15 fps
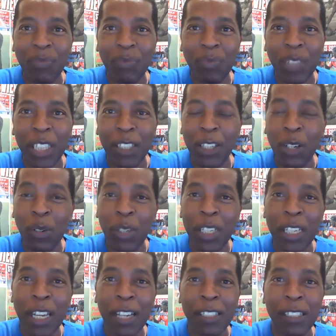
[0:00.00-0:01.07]
by now,
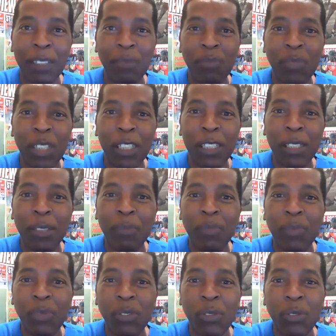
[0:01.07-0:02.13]
I'll ask him
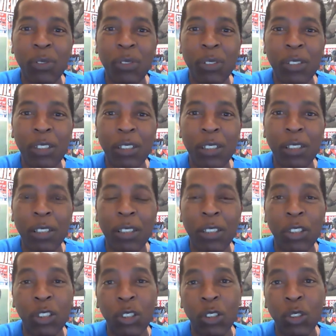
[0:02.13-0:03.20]
to
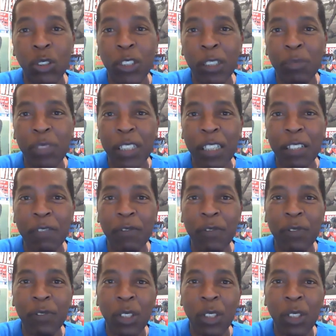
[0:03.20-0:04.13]
introduce himself